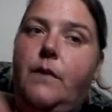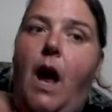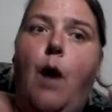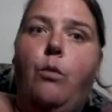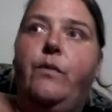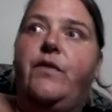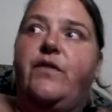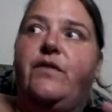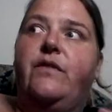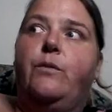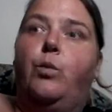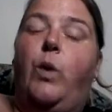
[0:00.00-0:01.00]
And
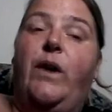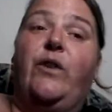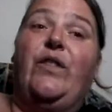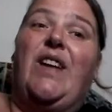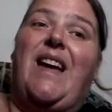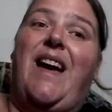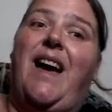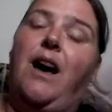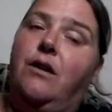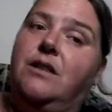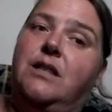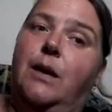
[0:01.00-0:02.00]
we're in the
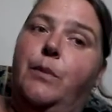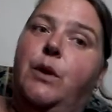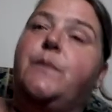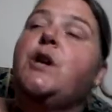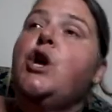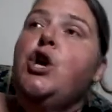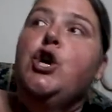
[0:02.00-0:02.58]
outer suburbs.